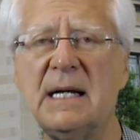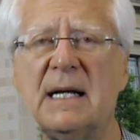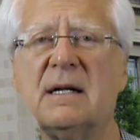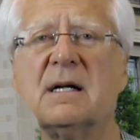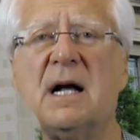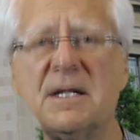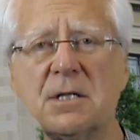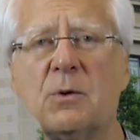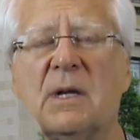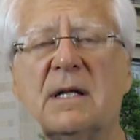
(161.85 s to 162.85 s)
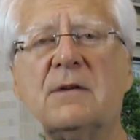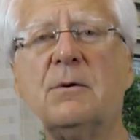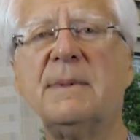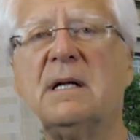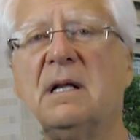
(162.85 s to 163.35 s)
And consequently,
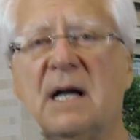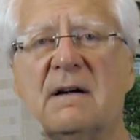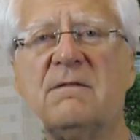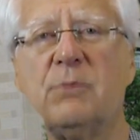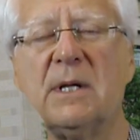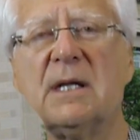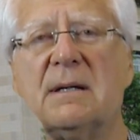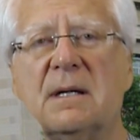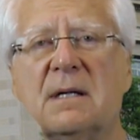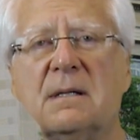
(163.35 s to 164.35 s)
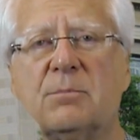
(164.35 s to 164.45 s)
there have been a lot of really